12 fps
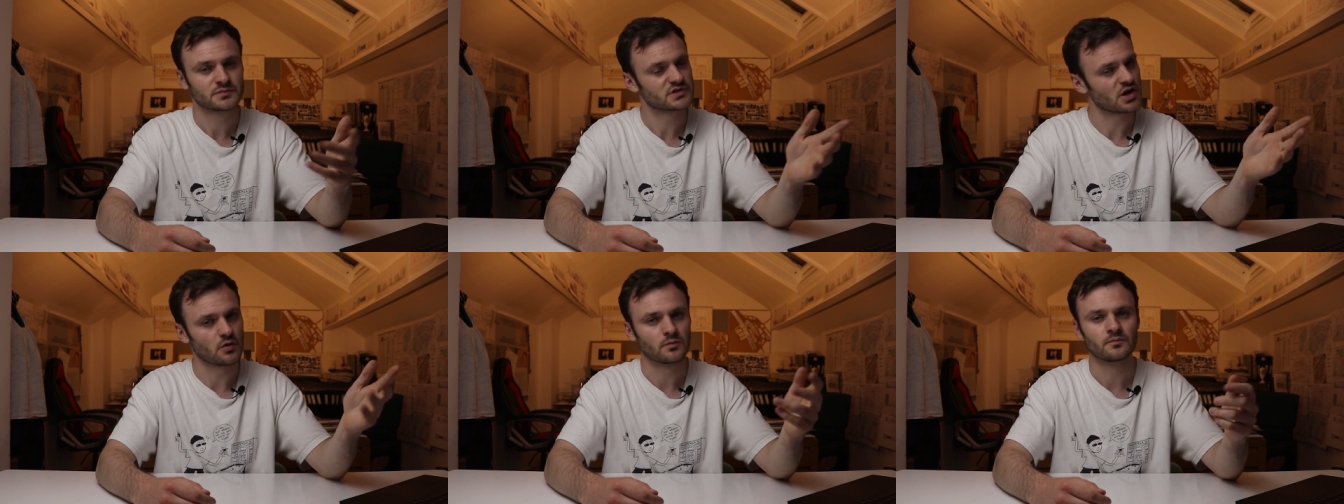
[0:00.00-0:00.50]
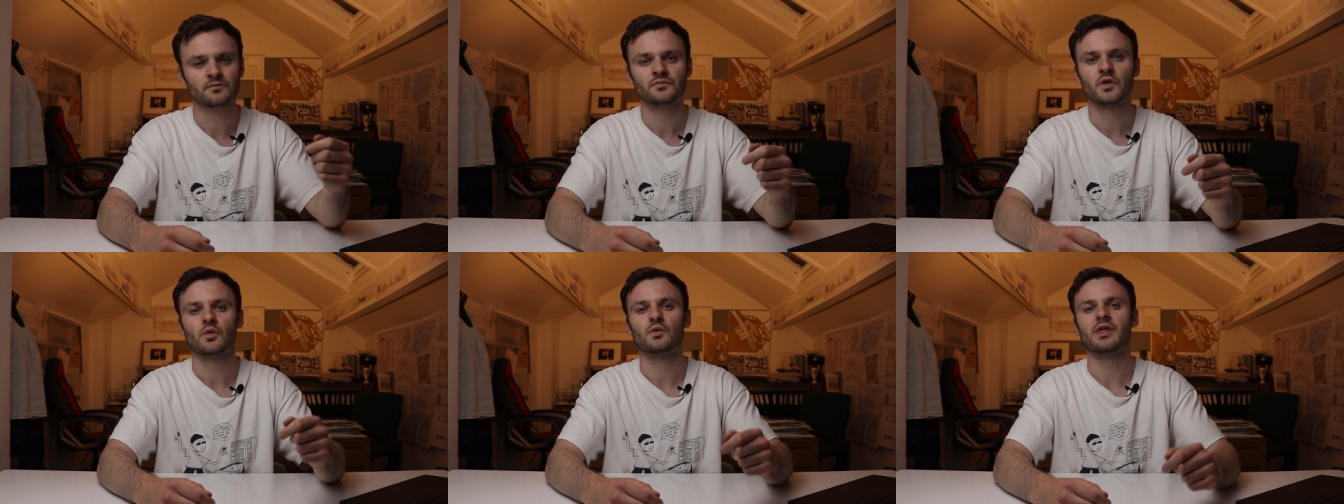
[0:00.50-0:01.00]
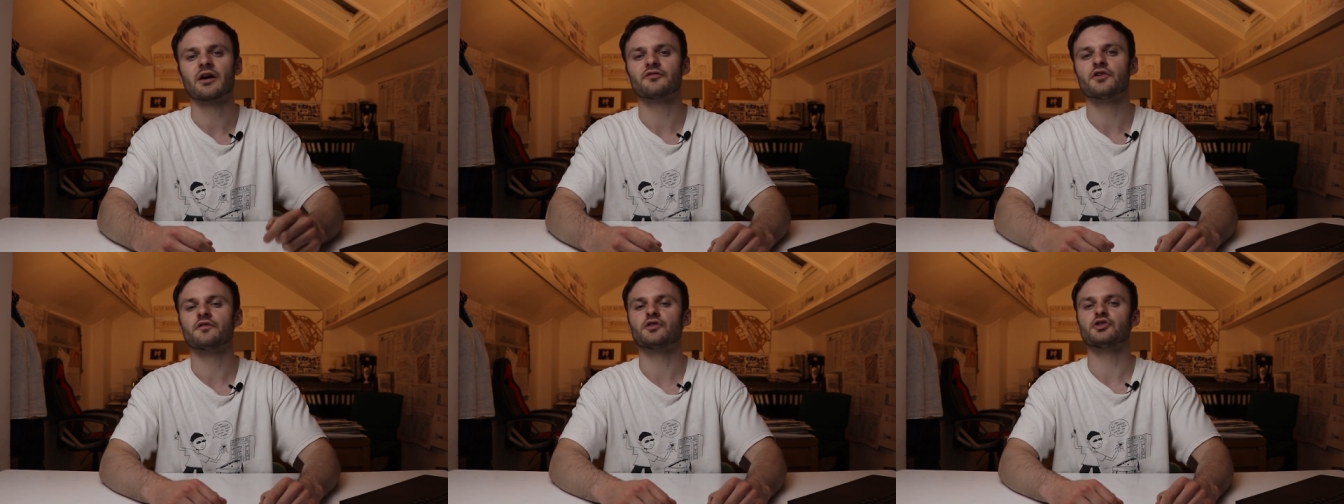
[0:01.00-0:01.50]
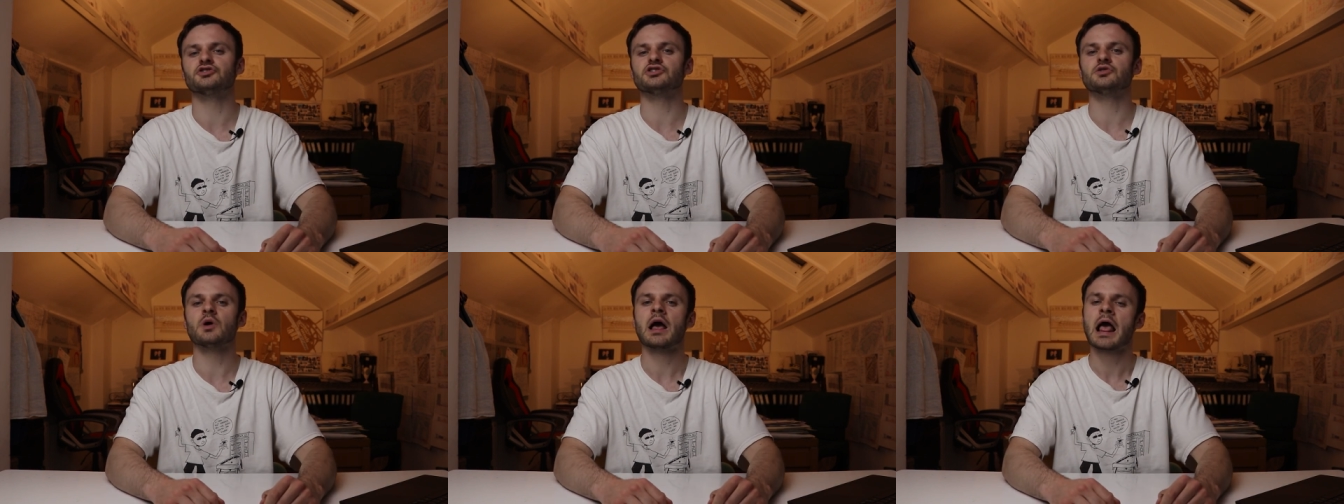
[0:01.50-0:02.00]
So, without further
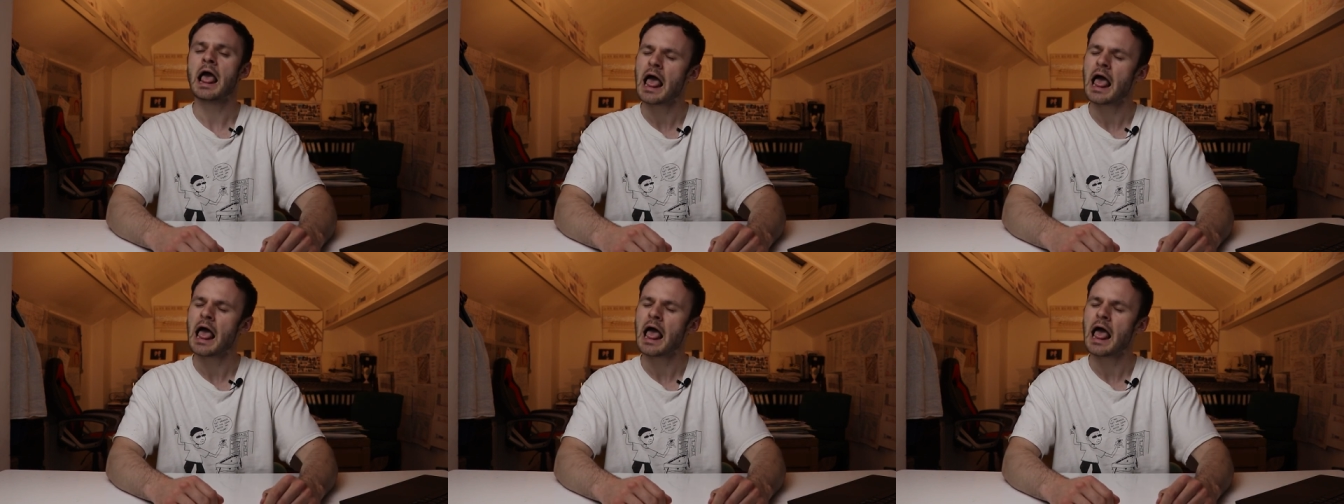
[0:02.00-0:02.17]
ado,